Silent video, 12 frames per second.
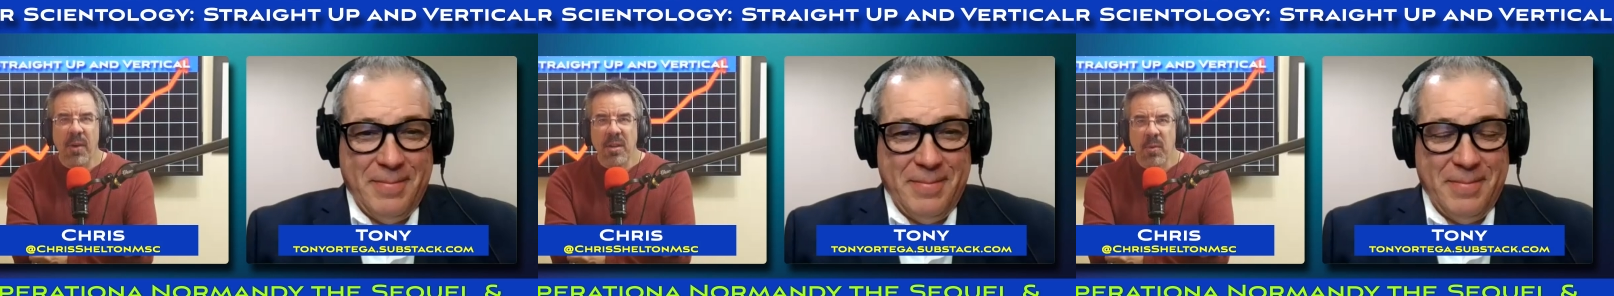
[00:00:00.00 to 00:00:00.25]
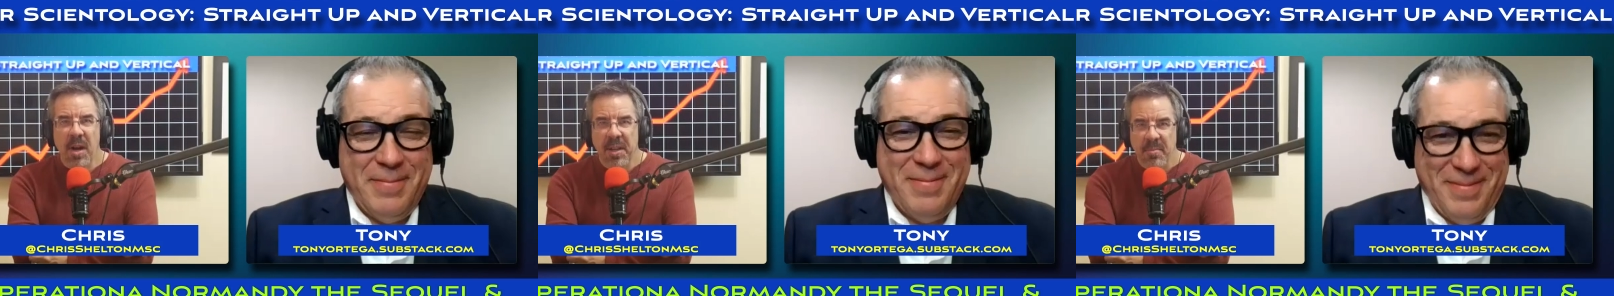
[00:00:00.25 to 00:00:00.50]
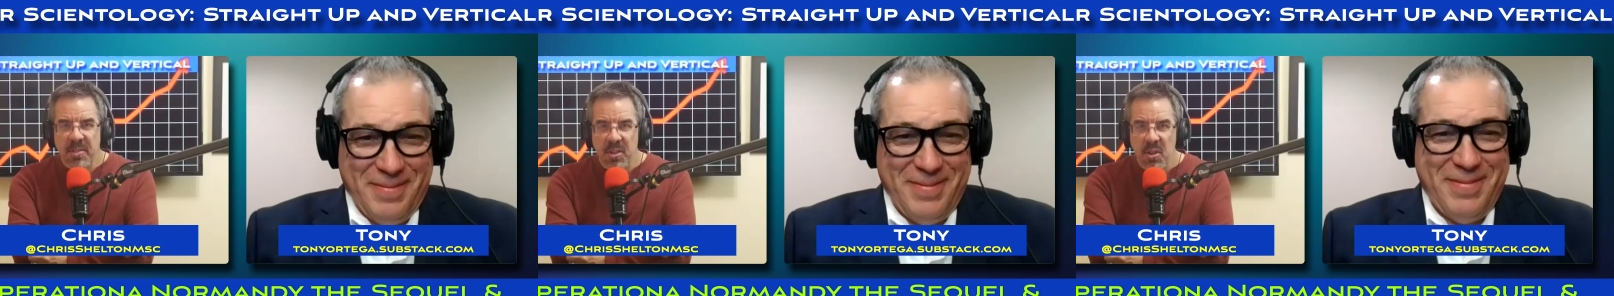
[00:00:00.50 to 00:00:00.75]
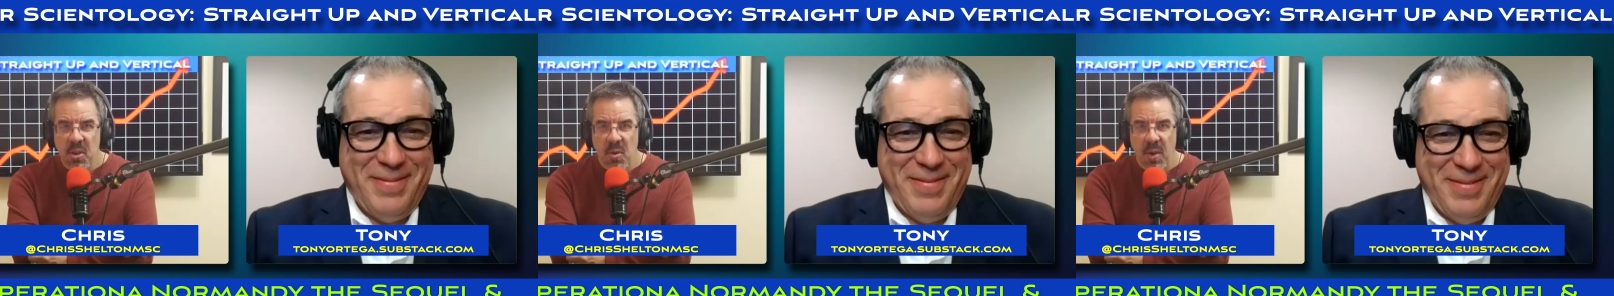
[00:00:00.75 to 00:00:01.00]
Speaker 1: and welcome
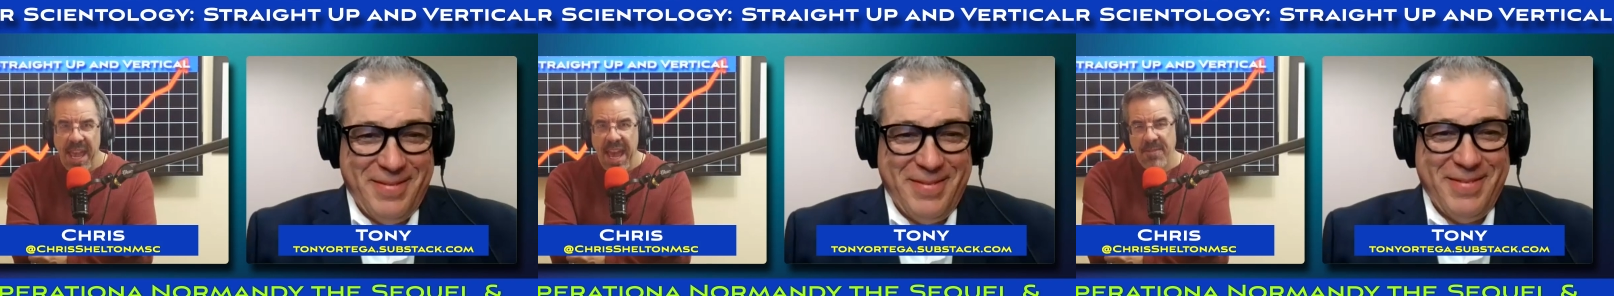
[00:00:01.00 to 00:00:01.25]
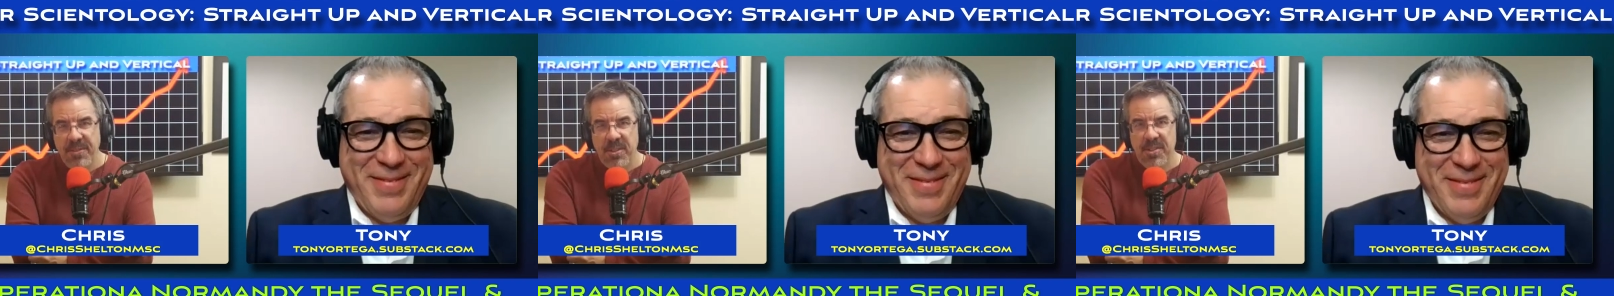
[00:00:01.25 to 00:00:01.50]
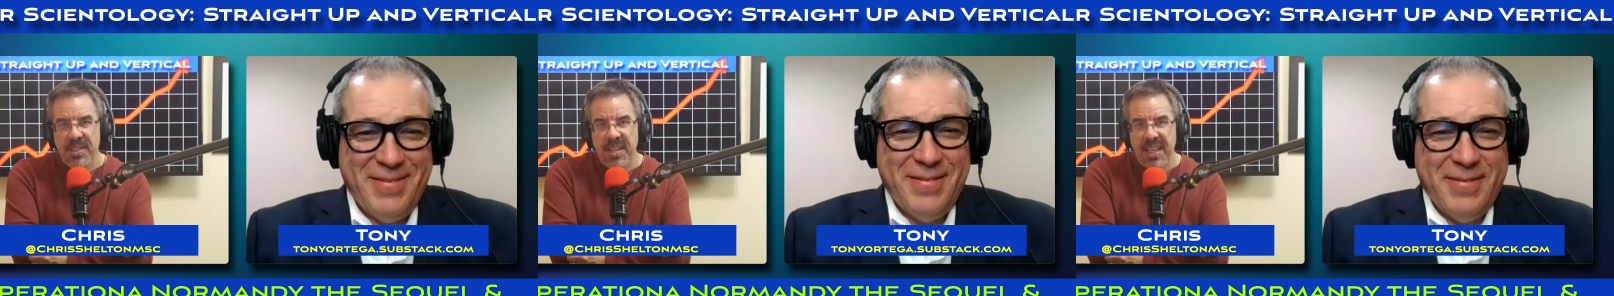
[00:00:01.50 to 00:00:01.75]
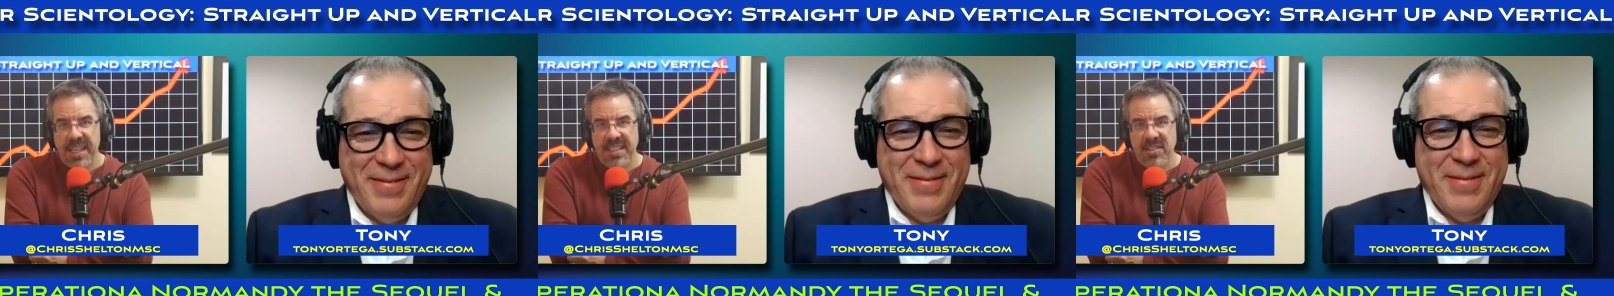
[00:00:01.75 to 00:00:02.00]
to After
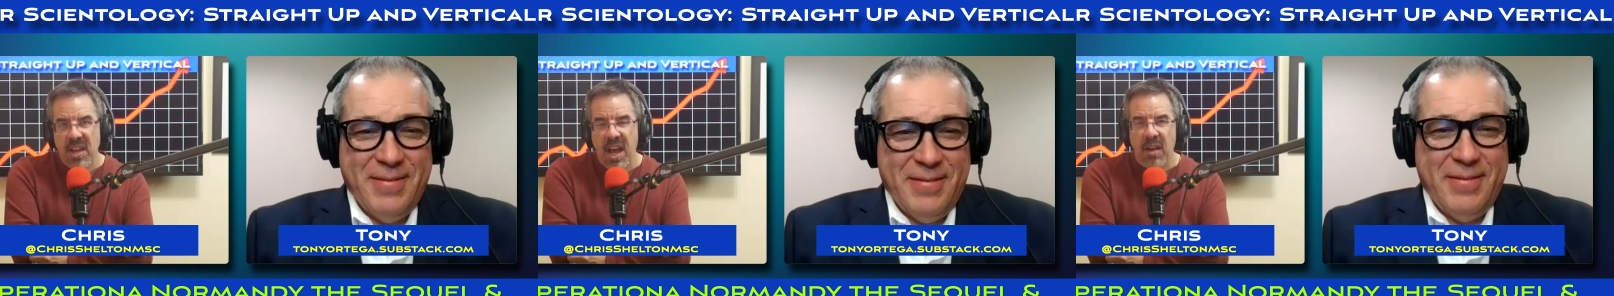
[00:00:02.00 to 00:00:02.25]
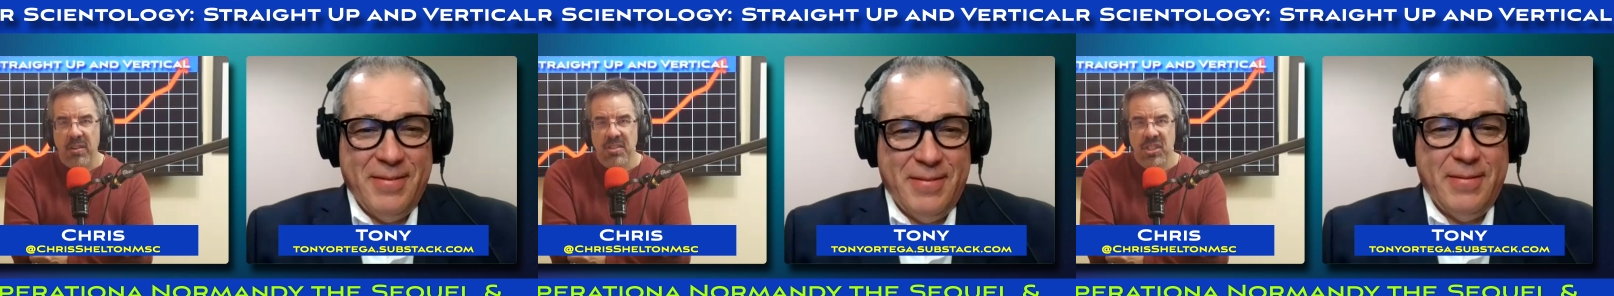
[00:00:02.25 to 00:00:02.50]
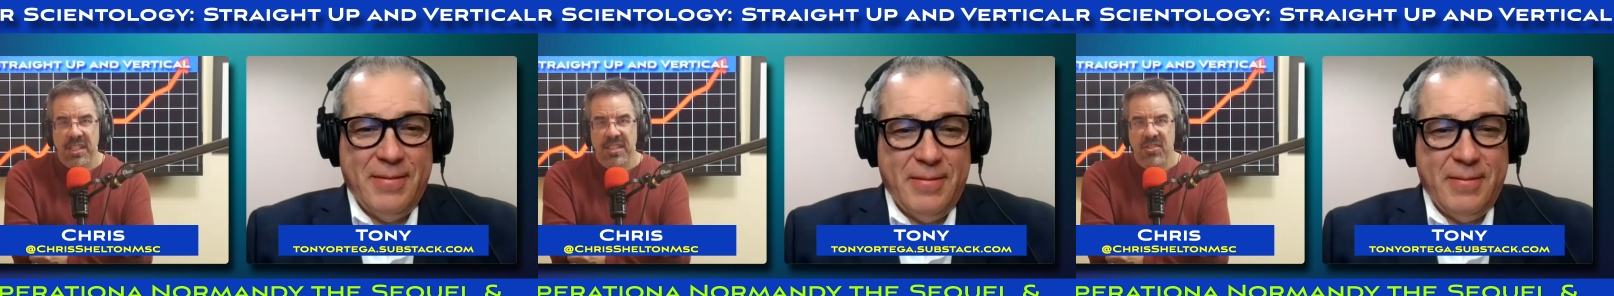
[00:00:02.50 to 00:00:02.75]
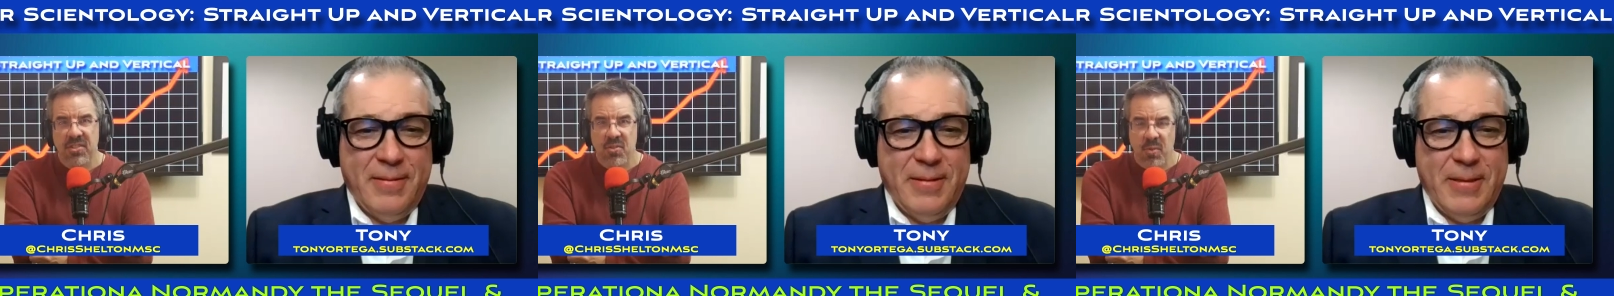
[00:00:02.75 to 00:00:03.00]
Scientology
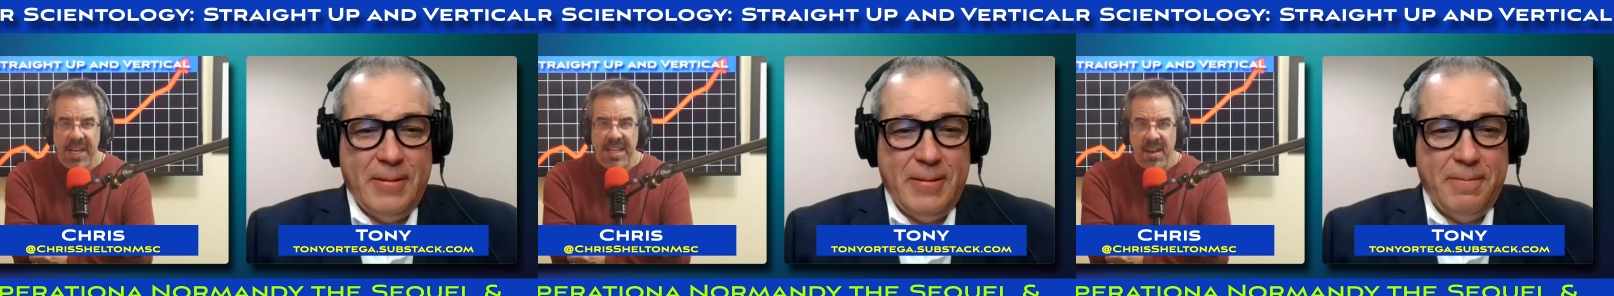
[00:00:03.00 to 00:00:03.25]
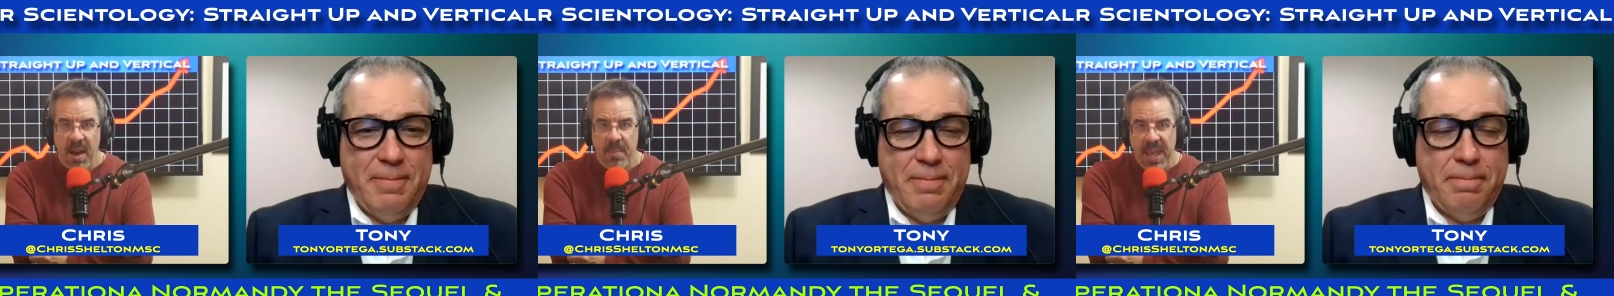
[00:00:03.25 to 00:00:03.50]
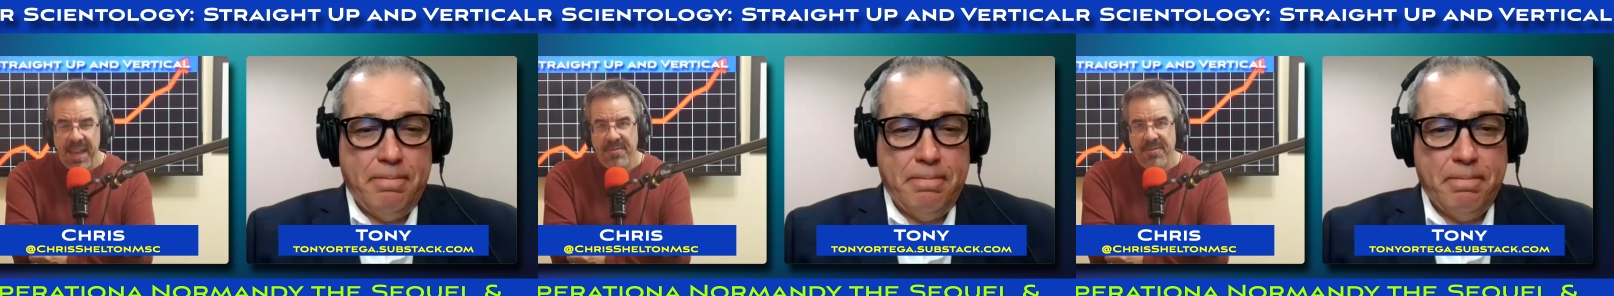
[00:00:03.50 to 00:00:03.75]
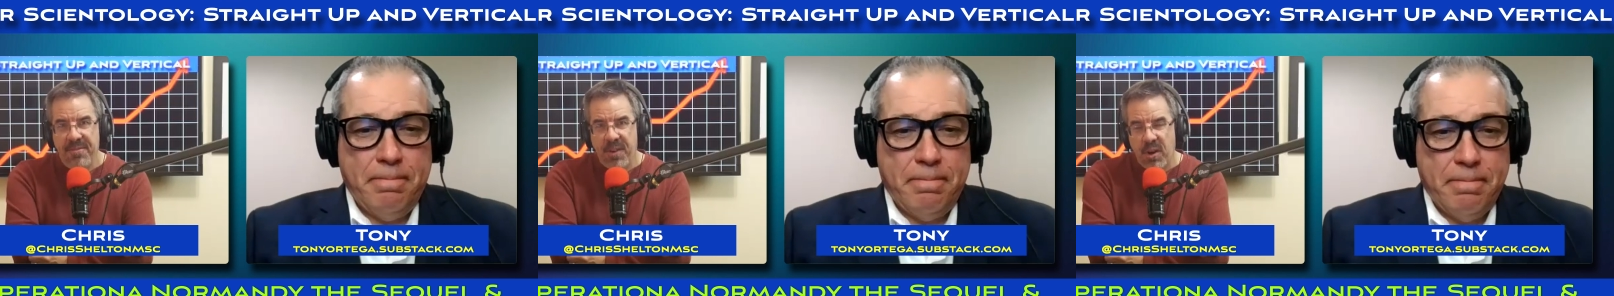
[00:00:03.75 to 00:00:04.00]
Straight Up
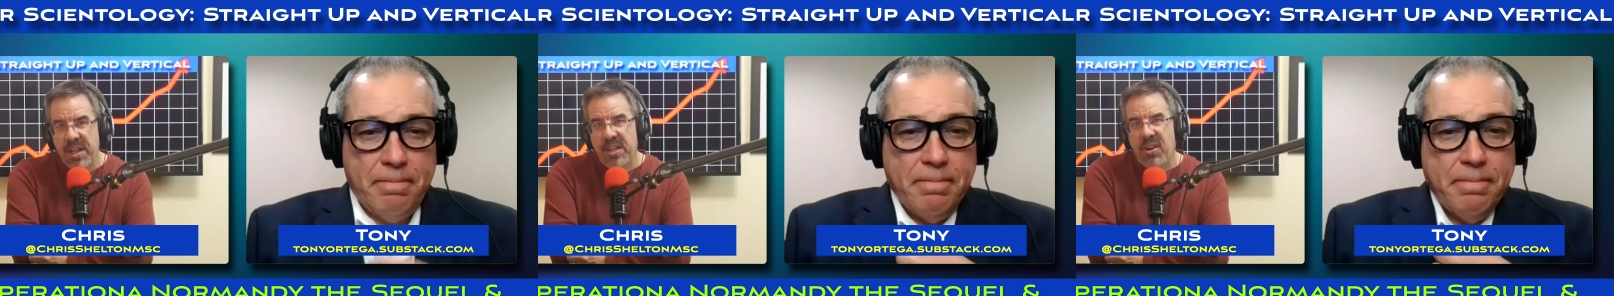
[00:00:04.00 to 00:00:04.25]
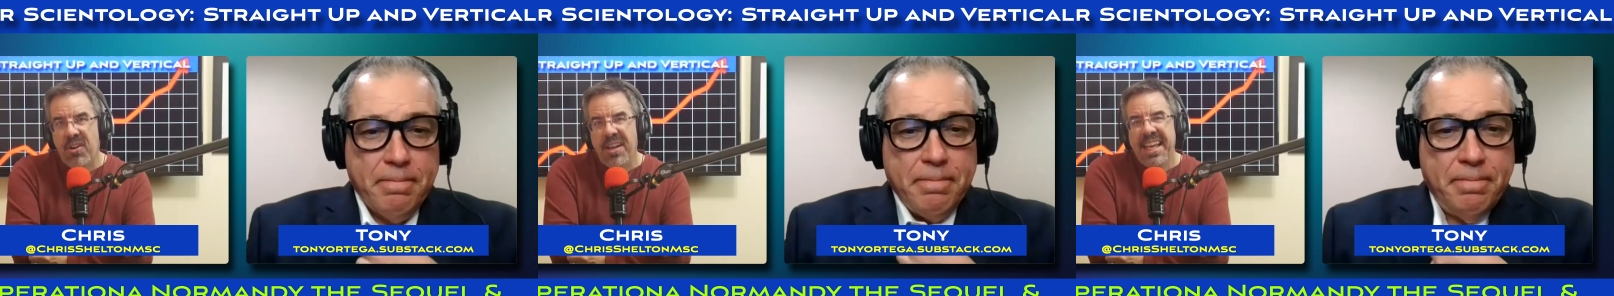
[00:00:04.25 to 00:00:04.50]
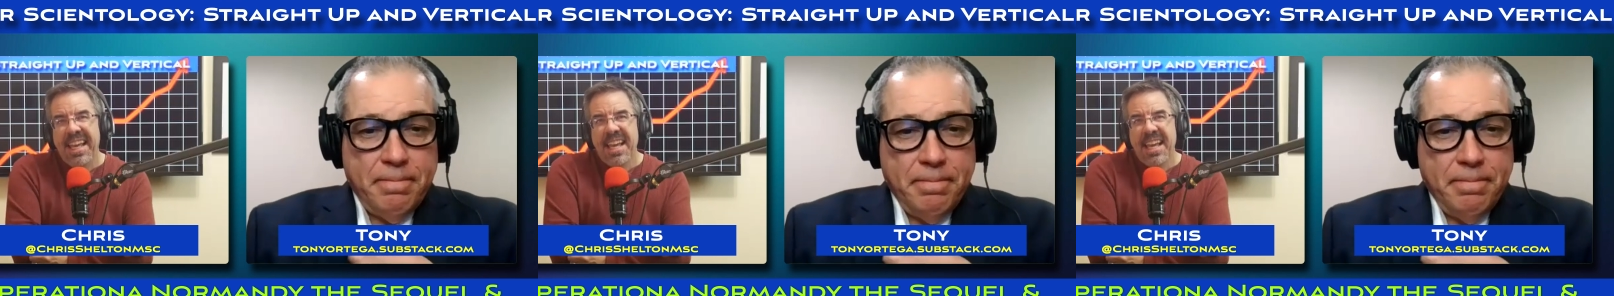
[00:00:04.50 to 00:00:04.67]
and Vertical,